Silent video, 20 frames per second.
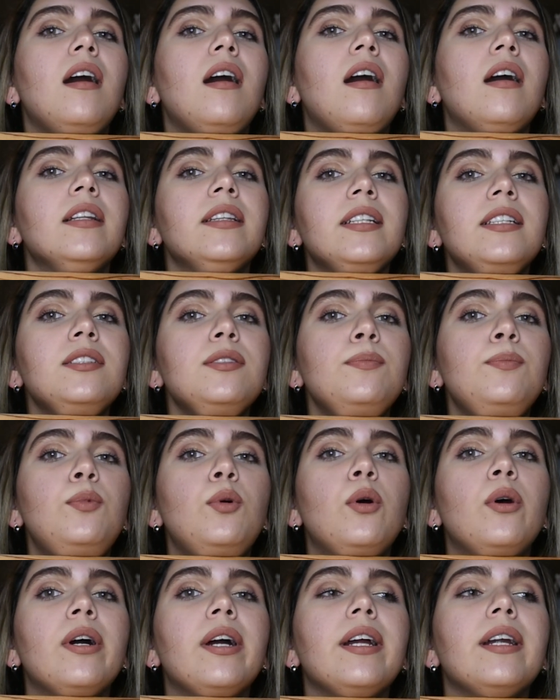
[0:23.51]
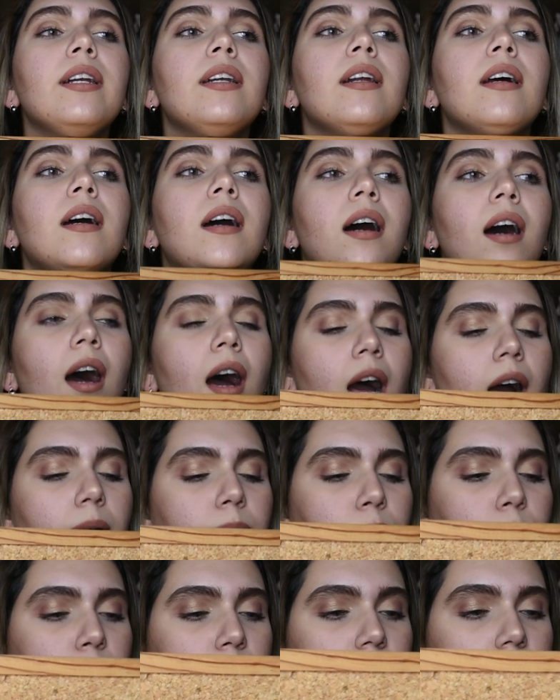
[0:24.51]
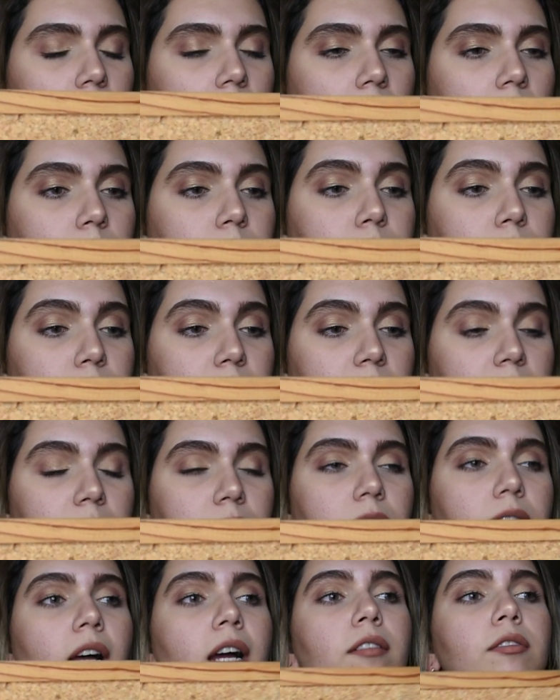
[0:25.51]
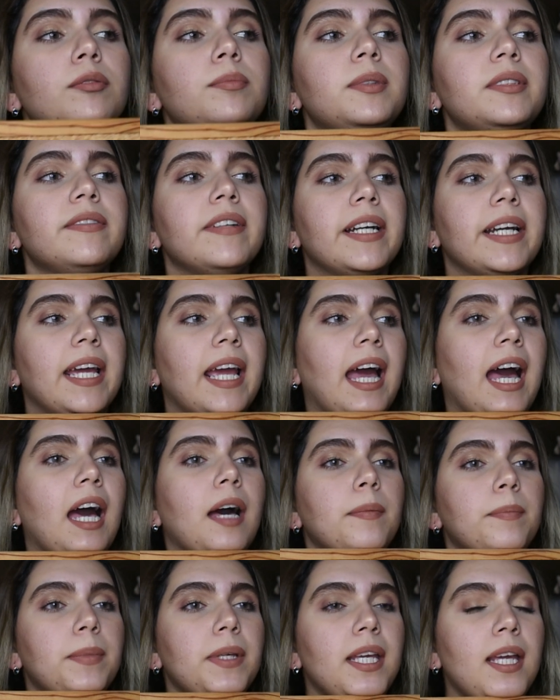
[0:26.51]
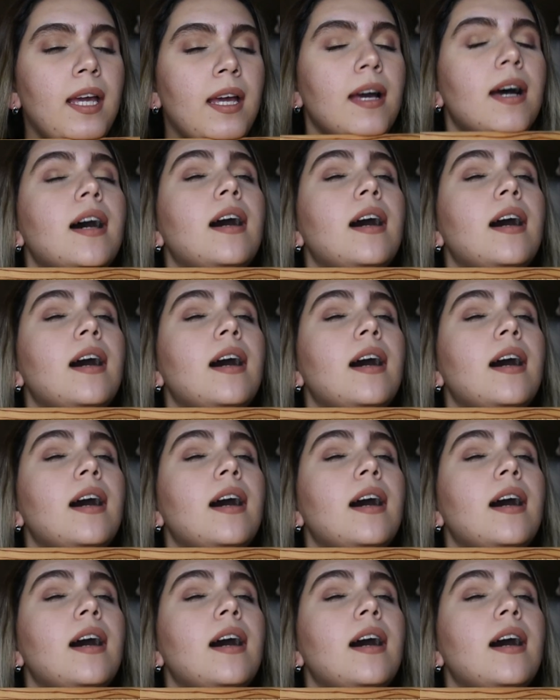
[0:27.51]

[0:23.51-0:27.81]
on this board um, would come real. I would be very happy.